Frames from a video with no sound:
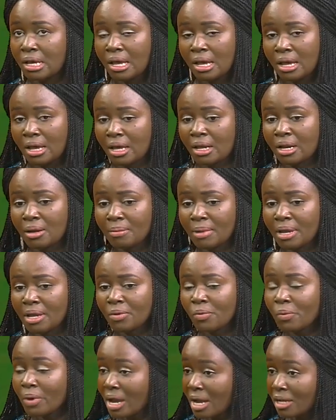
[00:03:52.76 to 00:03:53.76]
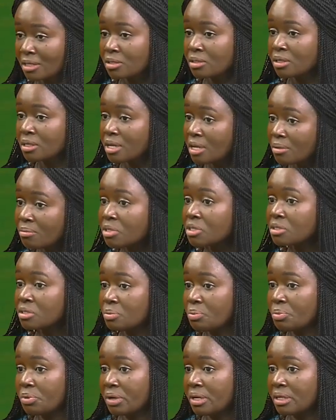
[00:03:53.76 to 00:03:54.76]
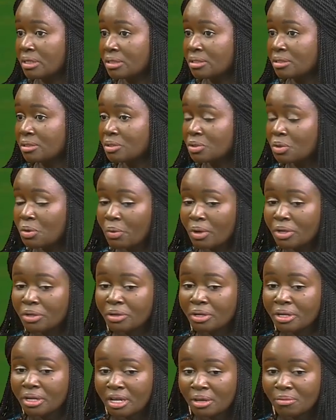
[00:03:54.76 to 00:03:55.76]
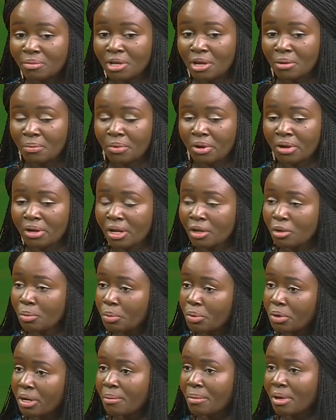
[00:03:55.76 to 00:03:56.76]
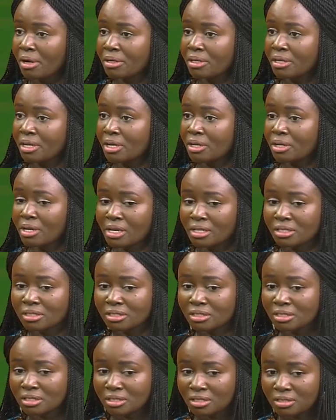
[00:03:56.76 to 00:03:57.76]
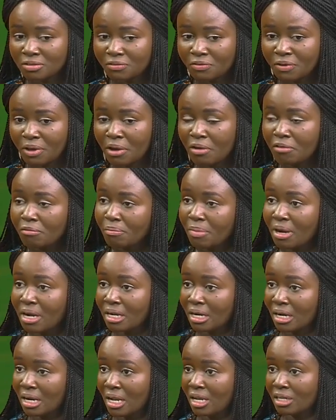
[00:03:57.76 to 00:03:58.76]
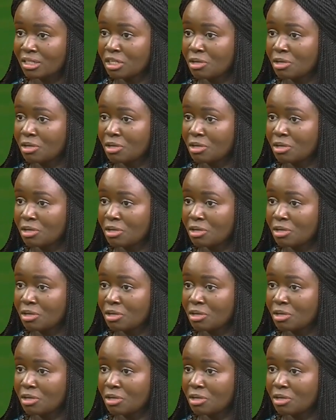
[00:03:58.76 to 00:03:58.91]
And I'm like, we had to name this brand. You know, when you name their brand and you put them out there, there's this fear of backlash.